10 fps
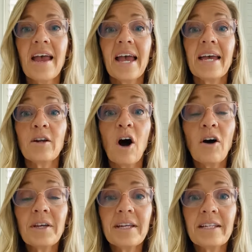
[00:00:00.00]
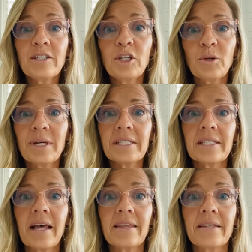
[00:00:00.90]
and all you need to do is
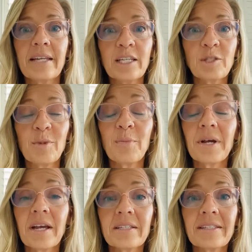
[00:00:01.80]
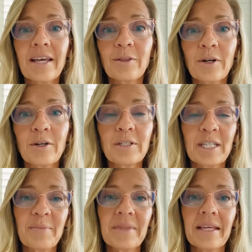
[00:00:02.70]
slide the decimal because they learned
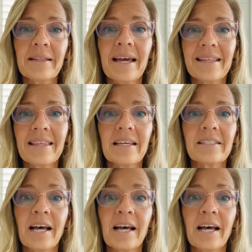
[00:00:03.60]
something like this,